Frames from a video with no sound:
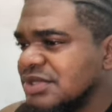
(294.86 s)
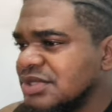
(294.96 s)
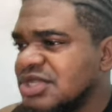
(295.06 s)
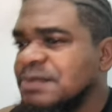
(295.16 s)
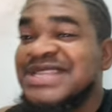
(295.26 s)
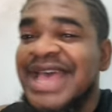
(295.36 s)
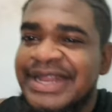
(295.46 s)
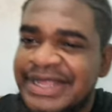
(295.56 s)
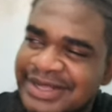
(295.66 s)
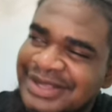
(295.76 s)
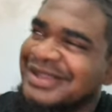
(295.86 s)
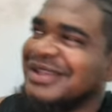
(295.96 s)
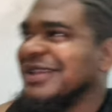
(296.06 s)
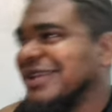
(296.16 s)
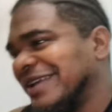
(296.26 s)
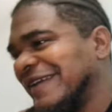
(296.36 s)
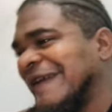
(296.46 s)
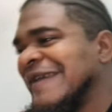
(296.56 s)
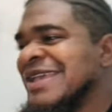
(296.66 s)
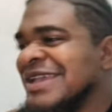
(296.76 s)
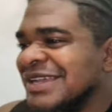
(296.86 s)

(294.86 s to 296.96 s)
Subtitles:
subsided? The